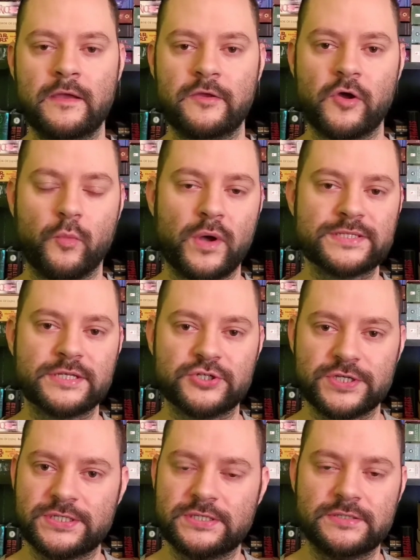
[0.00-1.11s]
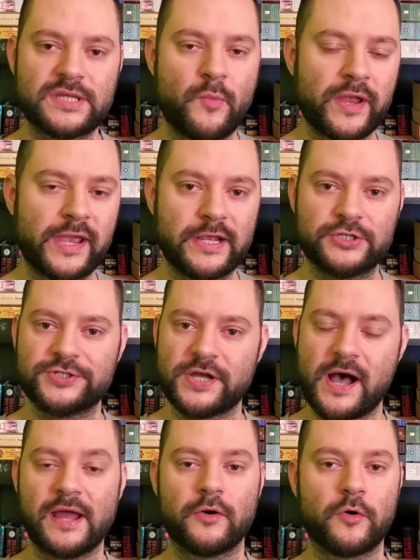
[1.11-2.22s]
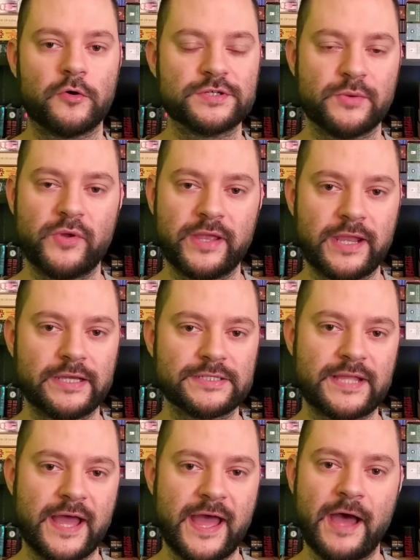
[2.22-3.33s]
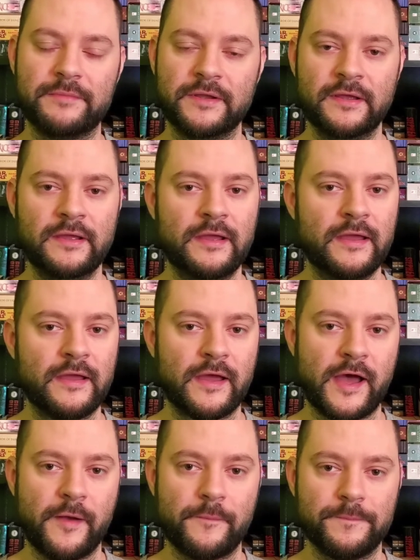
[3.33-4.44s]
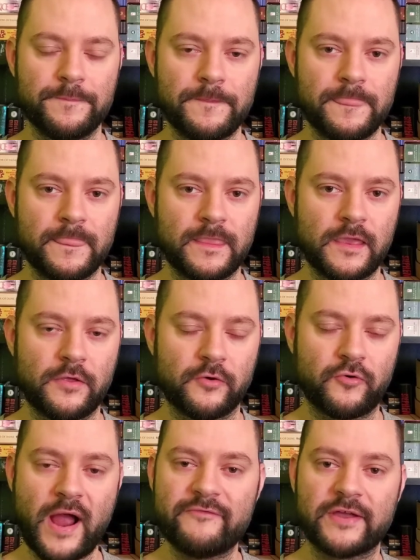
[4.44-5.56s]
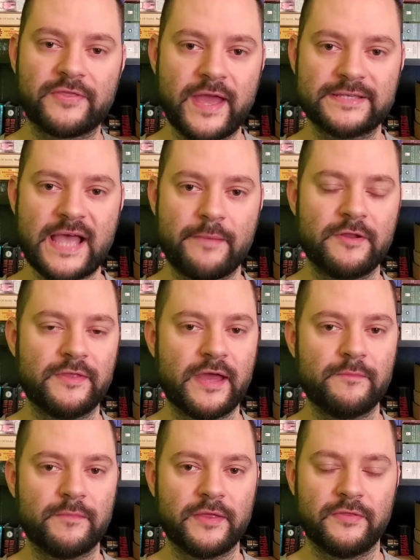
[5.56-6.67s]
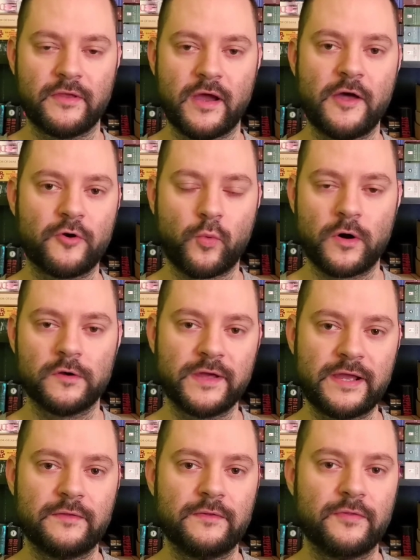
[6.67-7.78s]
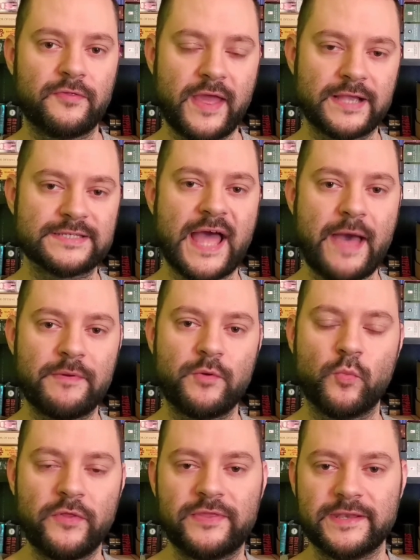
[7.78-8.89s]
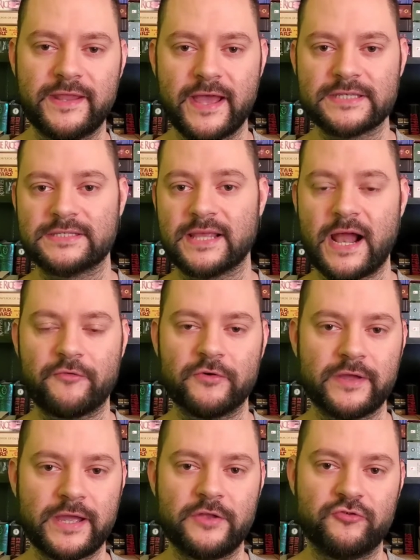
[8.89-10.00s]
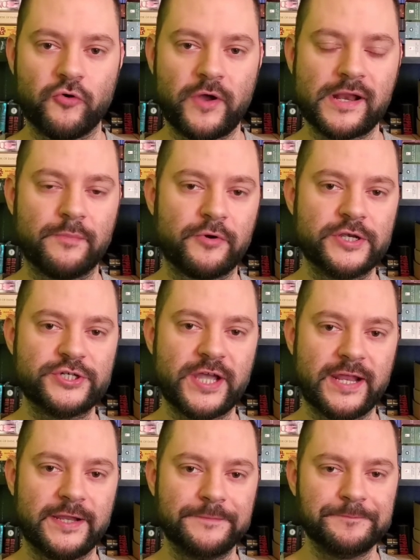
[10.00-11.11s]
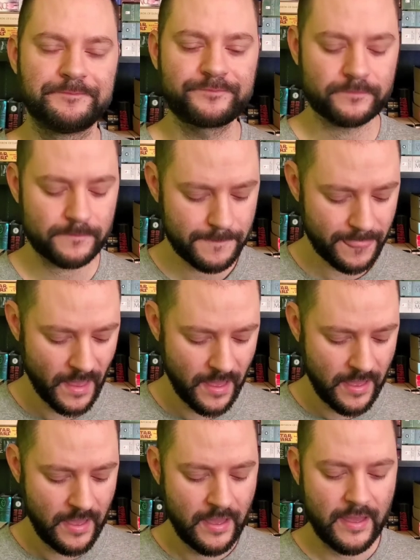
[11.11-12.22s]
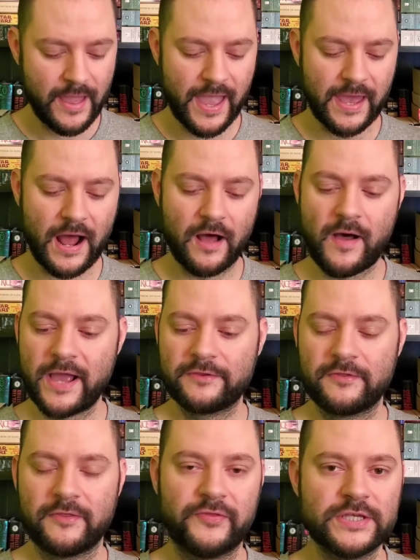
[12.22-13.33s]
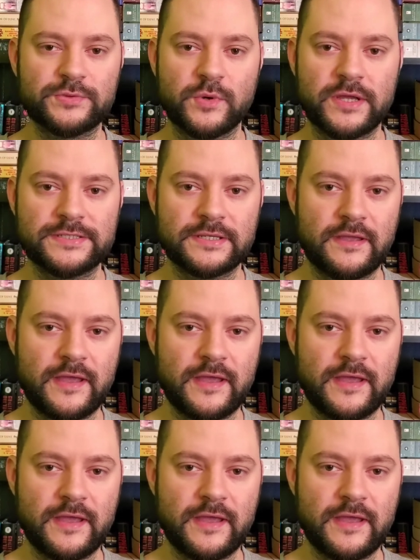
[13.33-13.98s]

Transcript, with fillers: You know, it wasn't just someone getting shot or someone getting stabbed. Um, you know, graphic things happen to them, but otherworldly things happen with the deaths that I really enjoyed and appreciated. And I liked that this was